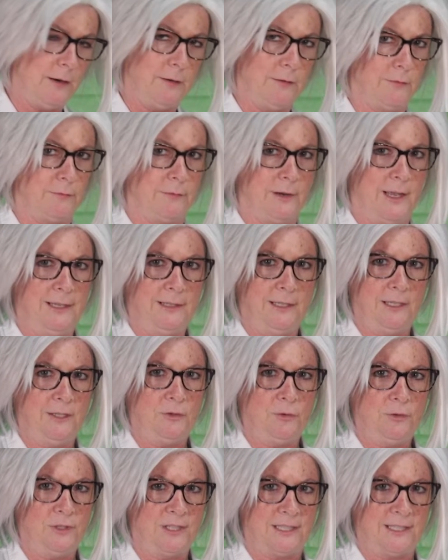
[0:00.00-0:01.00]
are you ready
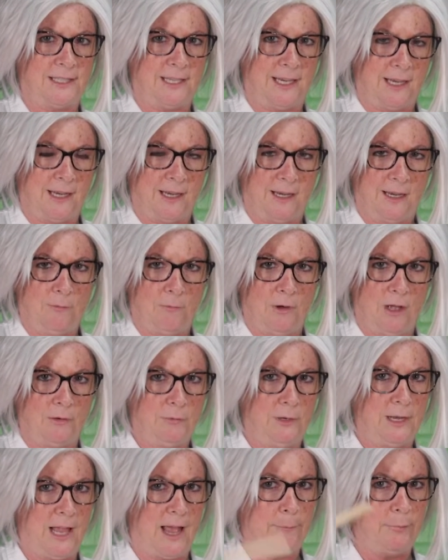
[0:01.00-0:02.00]
to see what
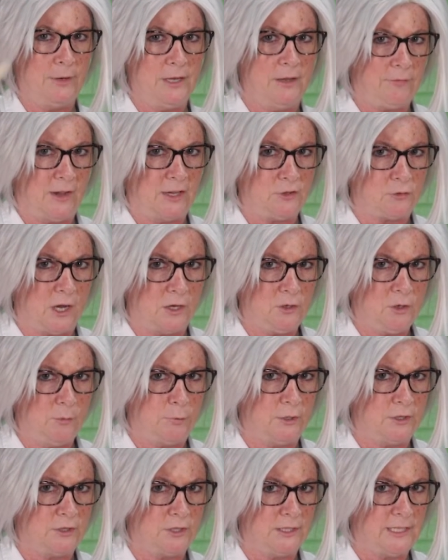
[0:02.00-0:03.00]
will happen if I try to
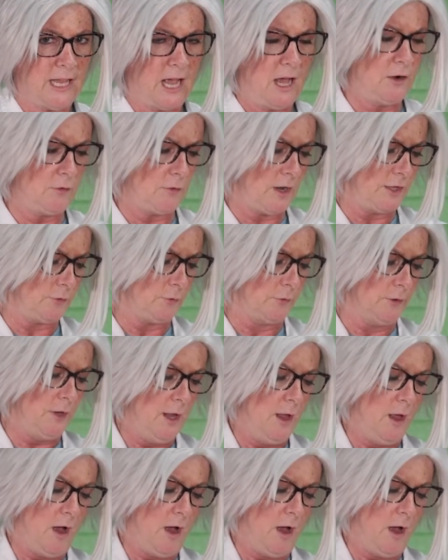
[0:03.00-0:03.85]
push it down right through?